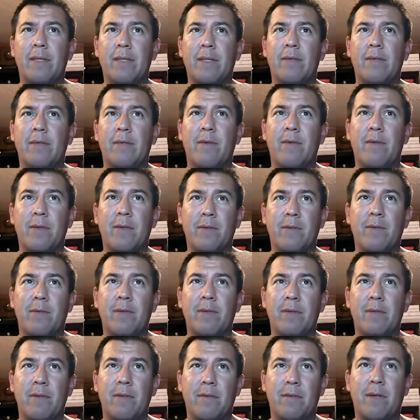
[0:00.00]
his first one
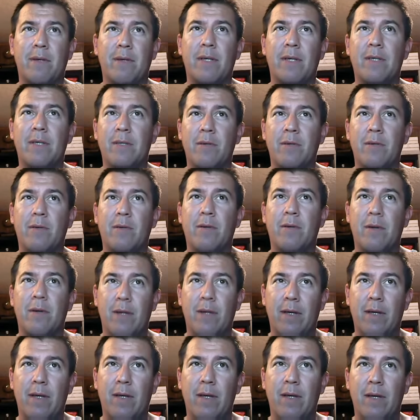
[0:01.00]
to Rick
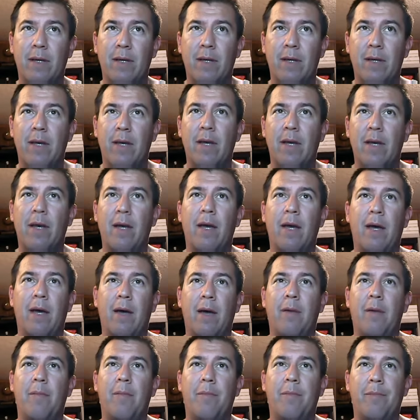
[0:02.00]
Story,
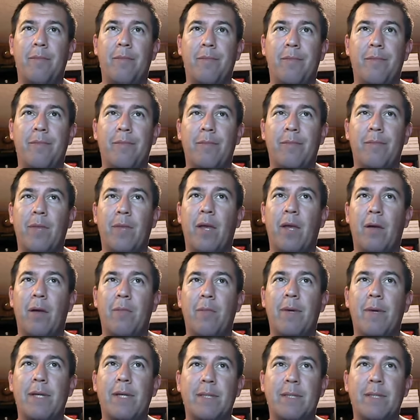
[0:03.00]

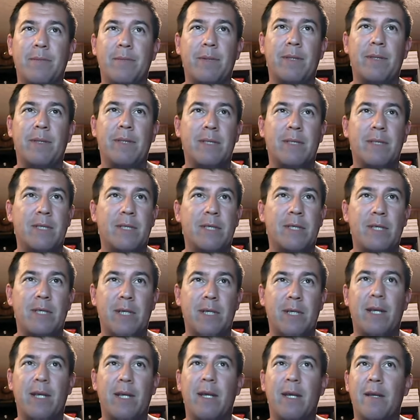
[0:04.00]
by split decision.
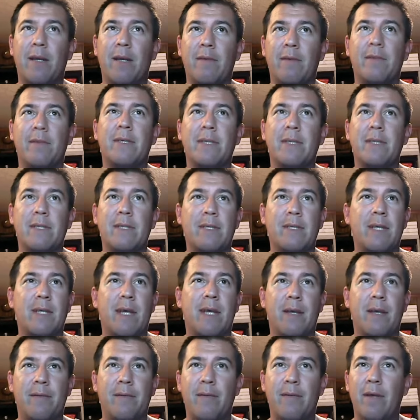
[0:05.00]
And then since
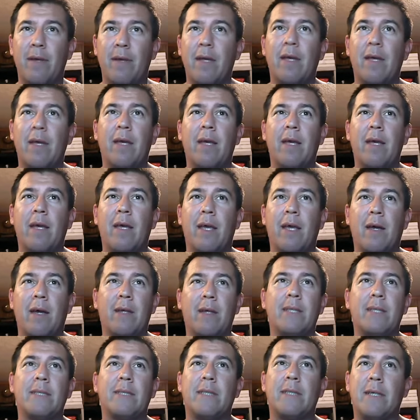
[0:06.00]
then,
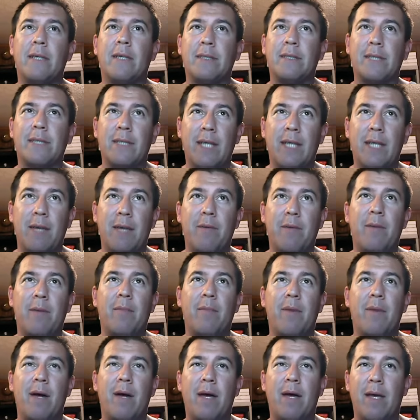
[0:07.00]
he's lost to Damian
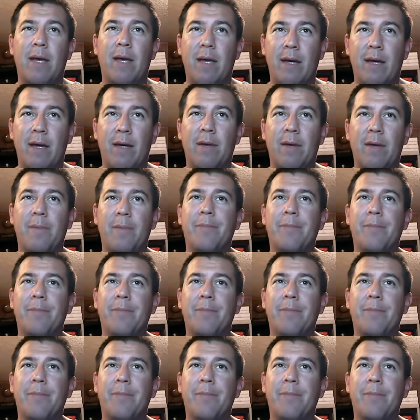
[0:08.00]
Maia.